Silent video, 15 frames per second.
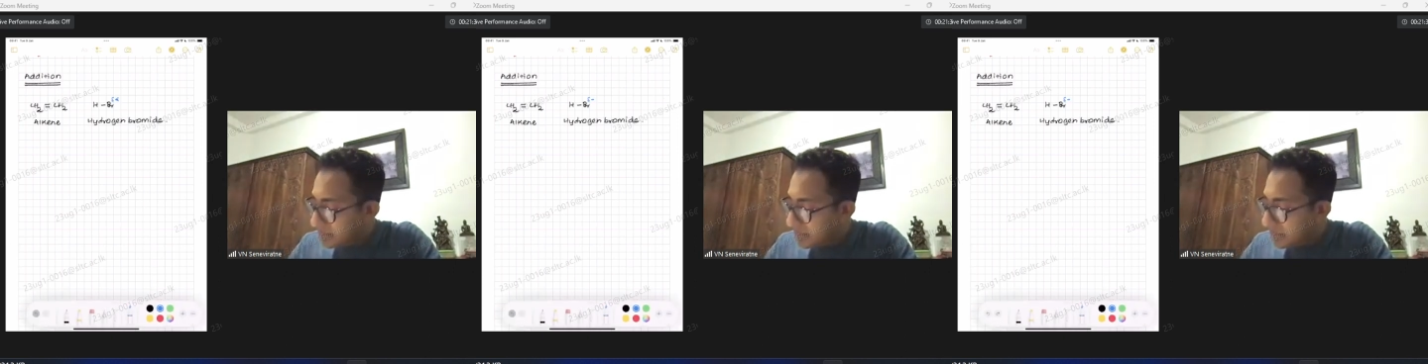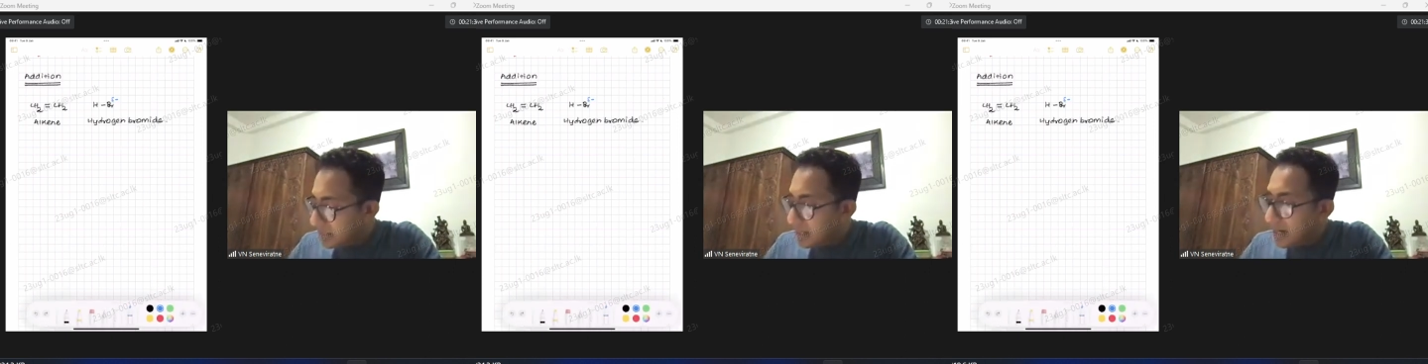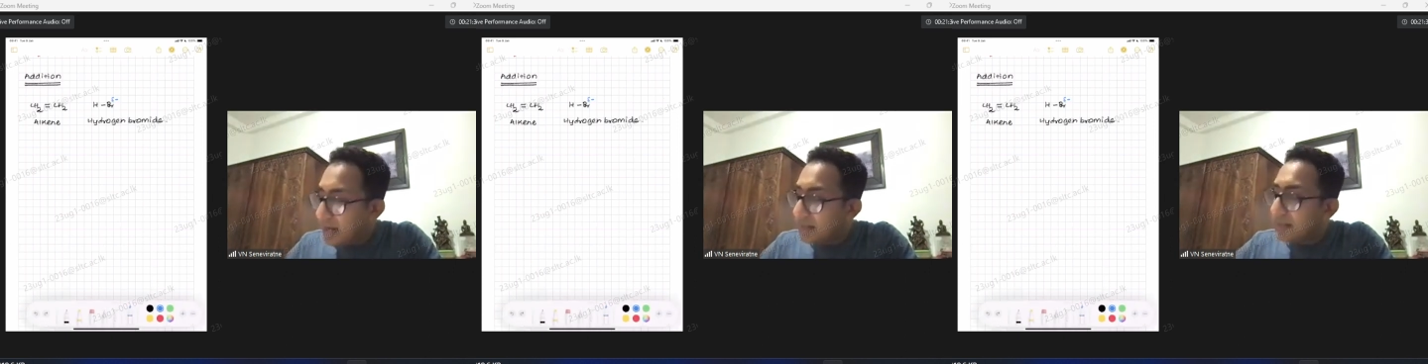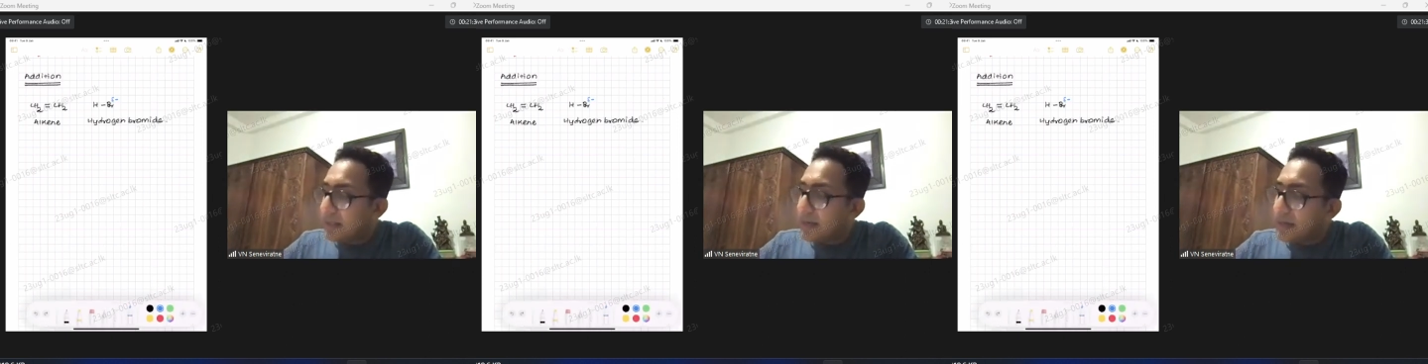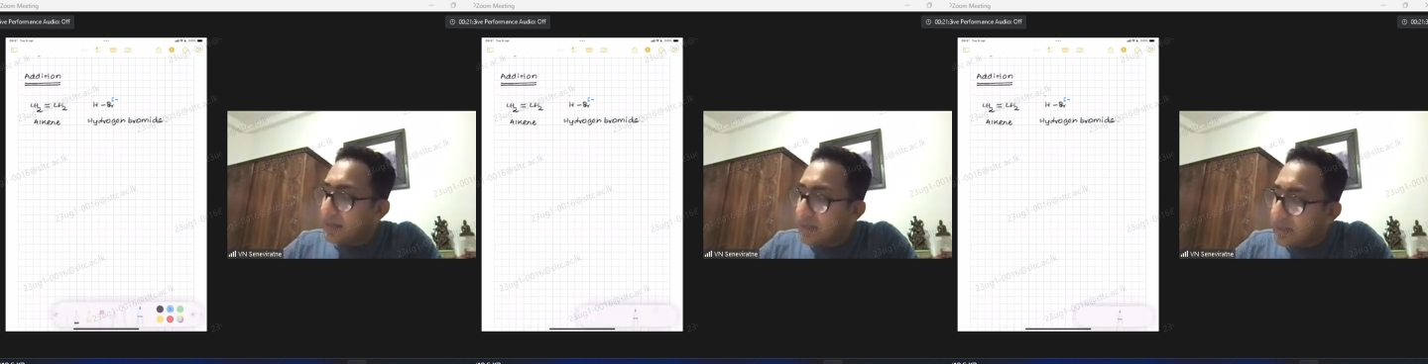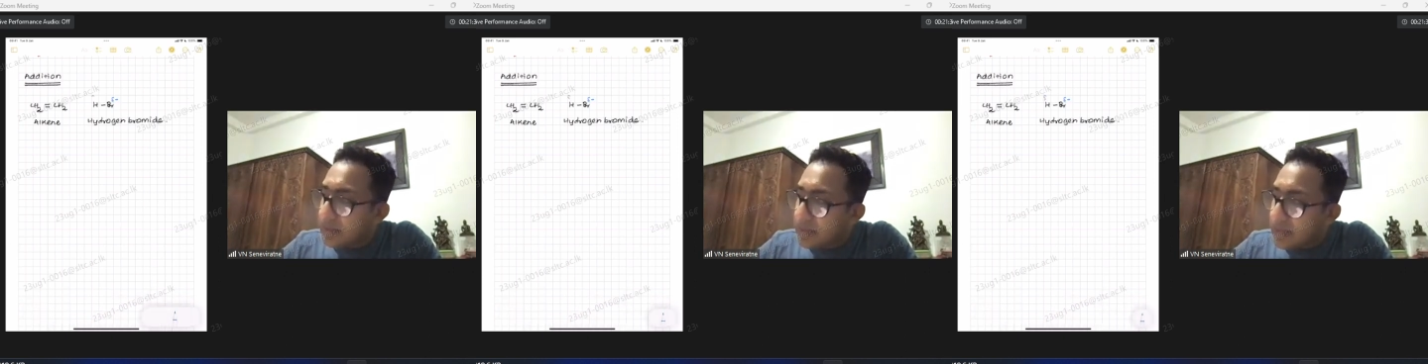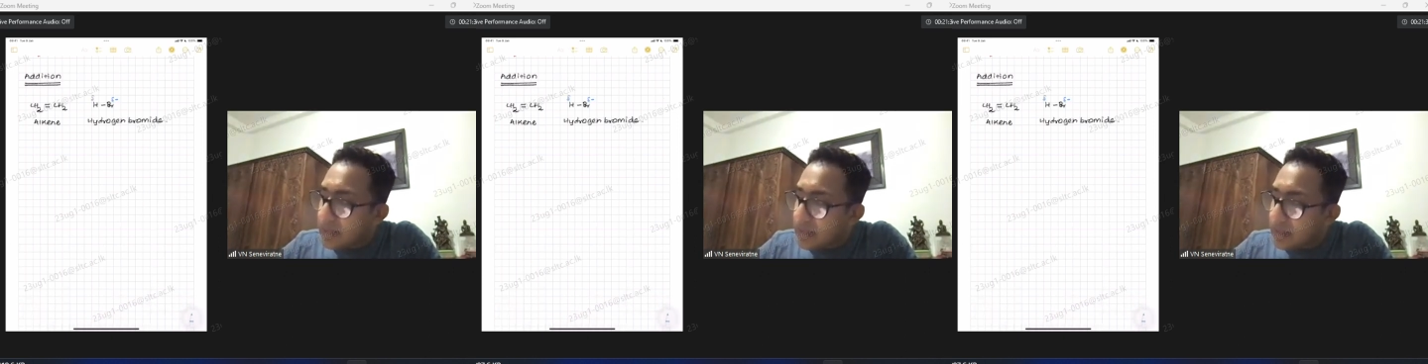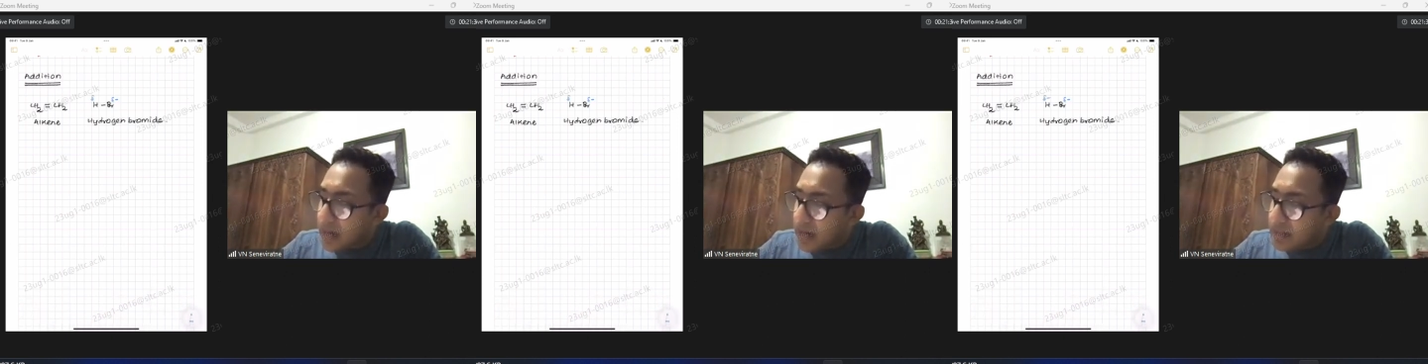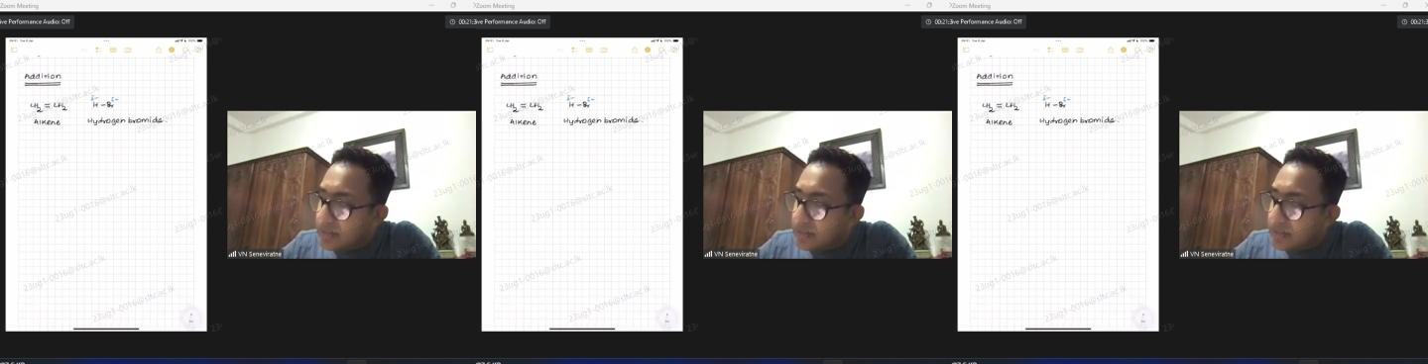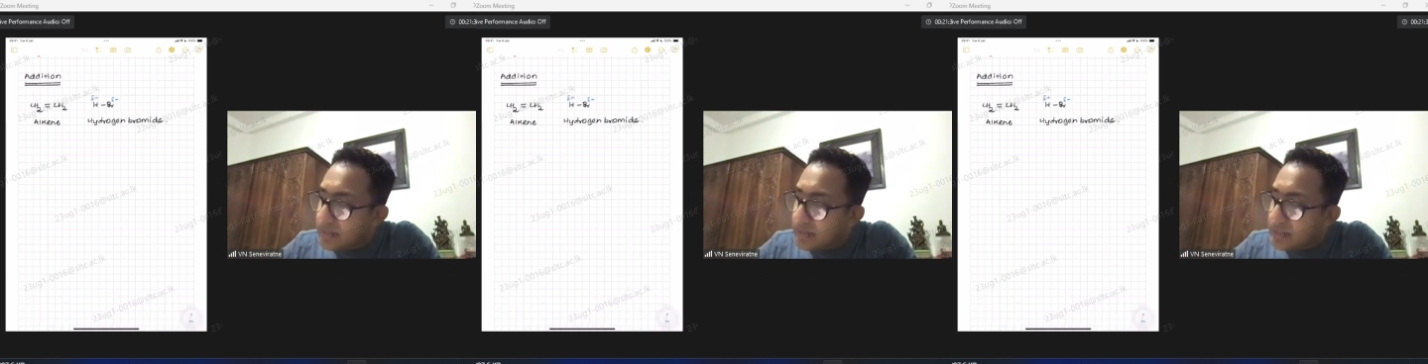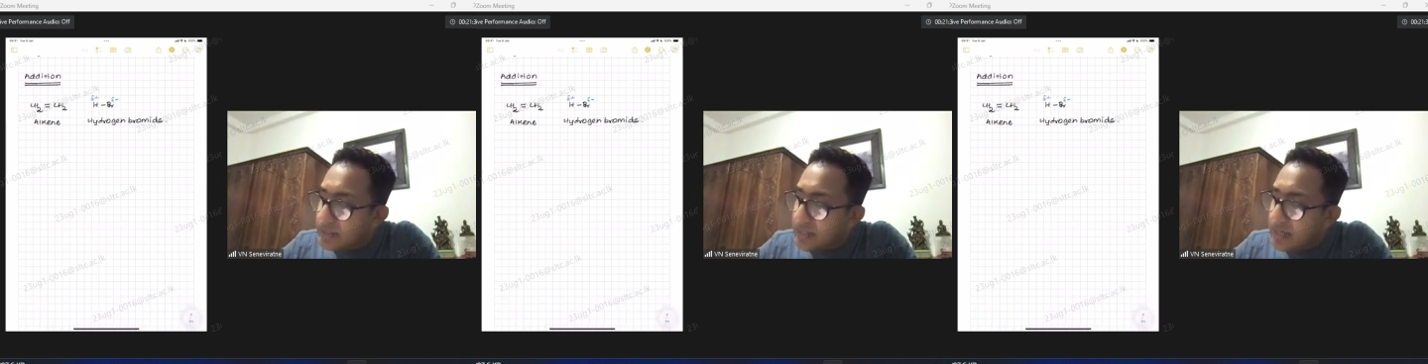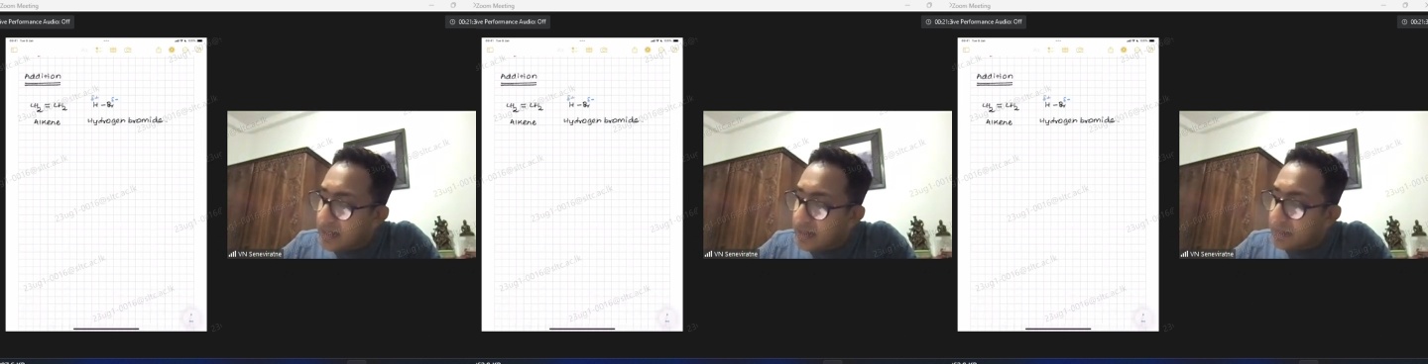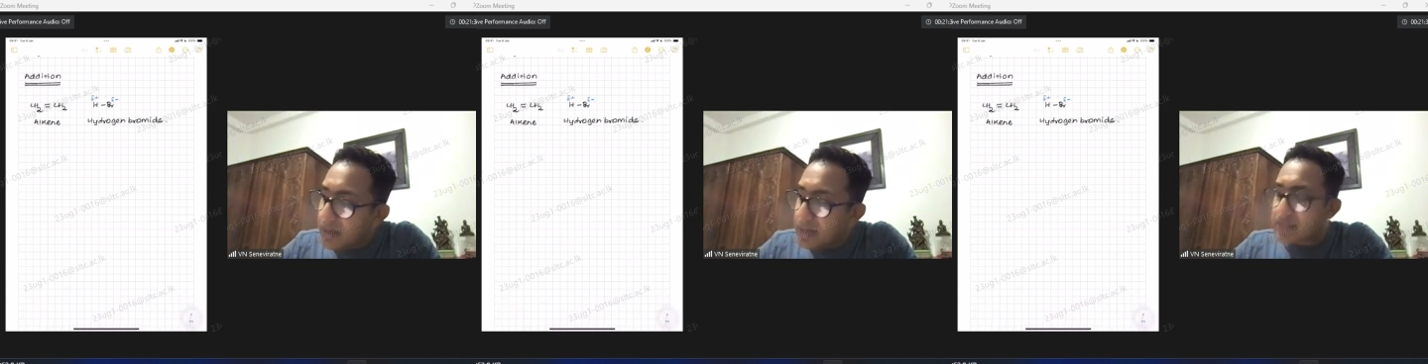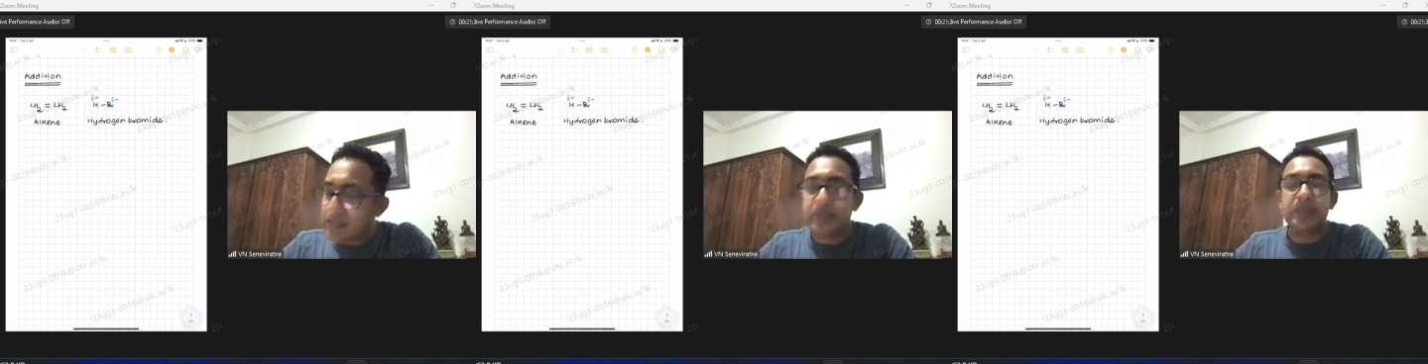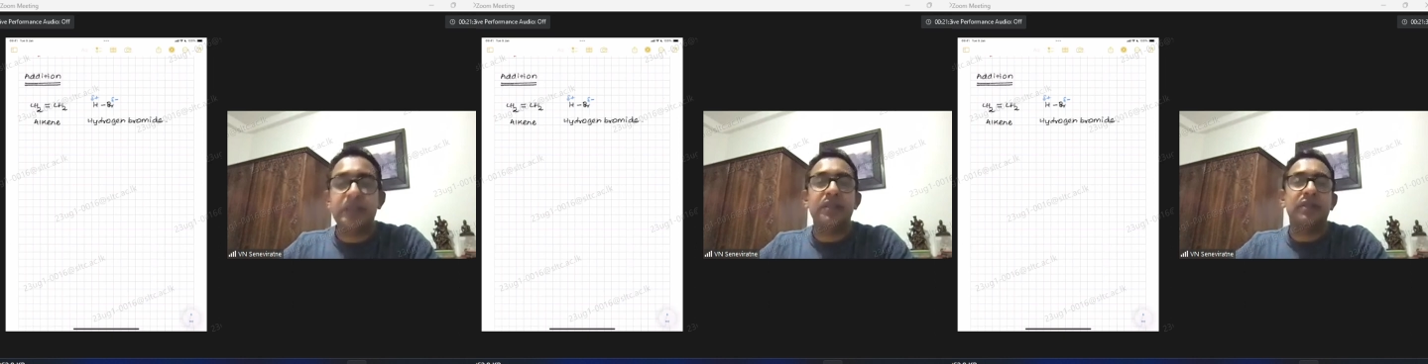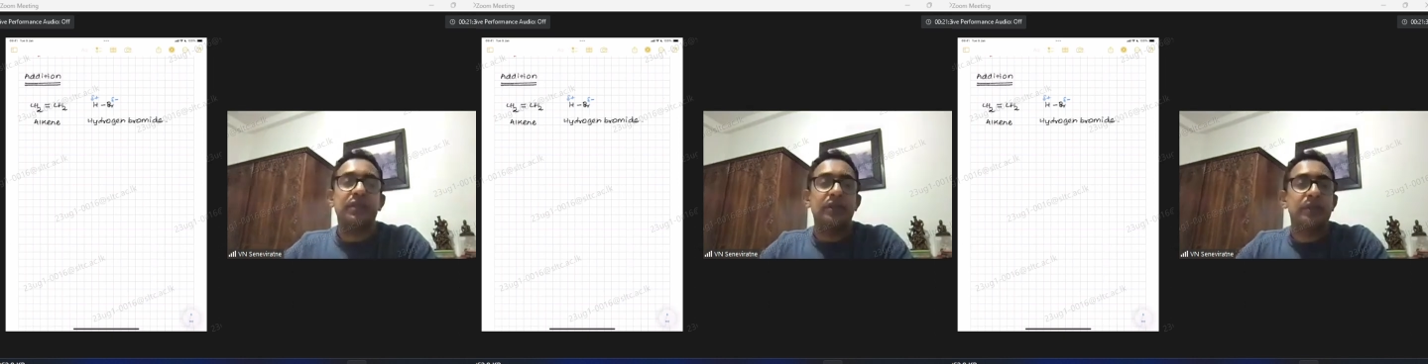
and then hydrogen is delta plus.